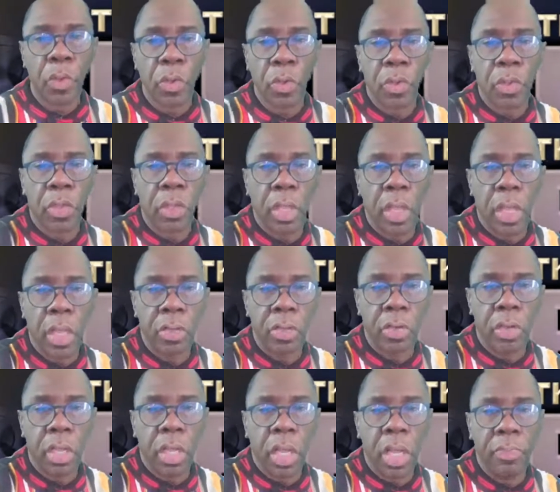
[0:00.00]
You can
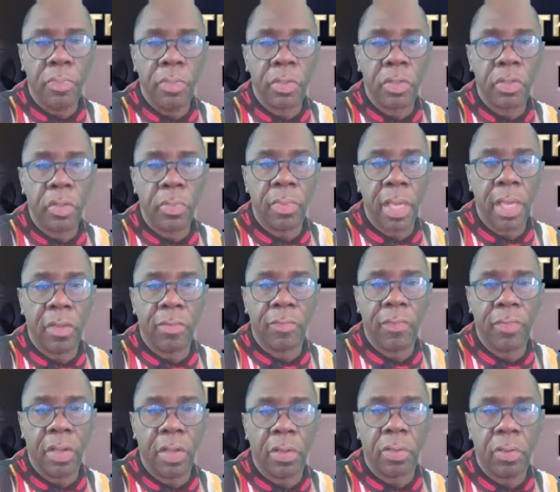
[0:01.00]
unmute your
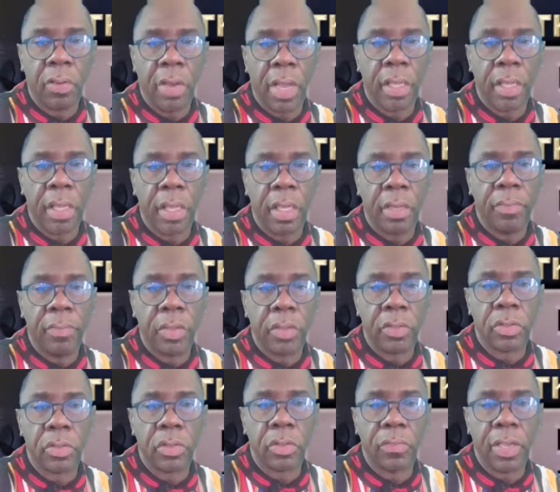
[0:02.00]
microphone, or I can
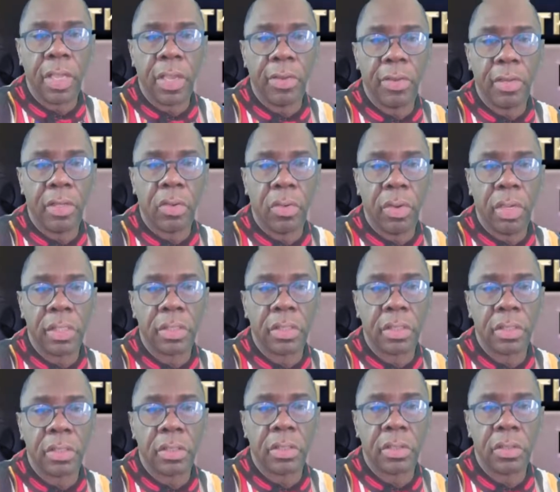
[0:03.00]
unmute you if you have any
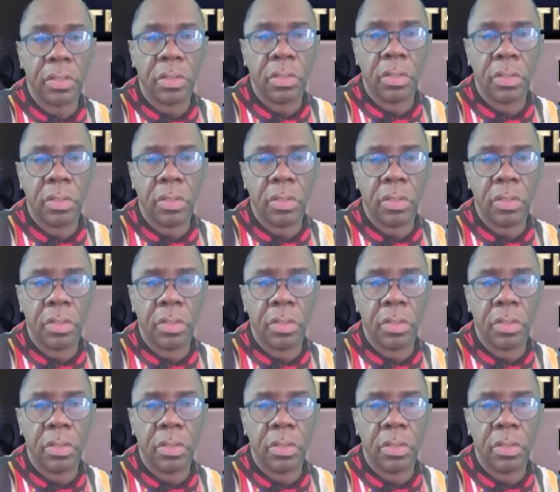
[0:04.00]
questions.